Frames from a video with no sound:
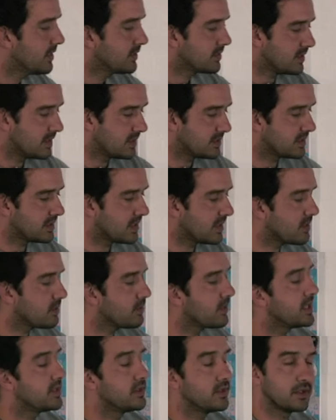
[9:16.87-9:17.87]
So there's
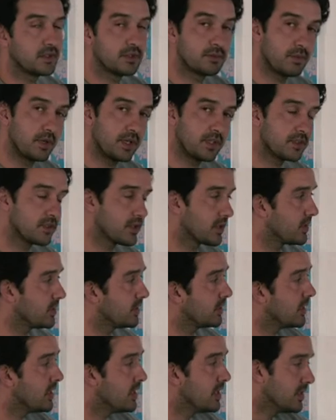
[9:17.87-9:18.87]
another way to express
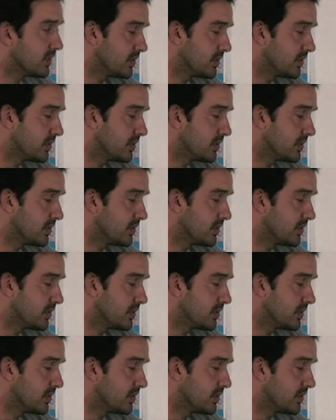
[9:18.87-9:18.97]
tone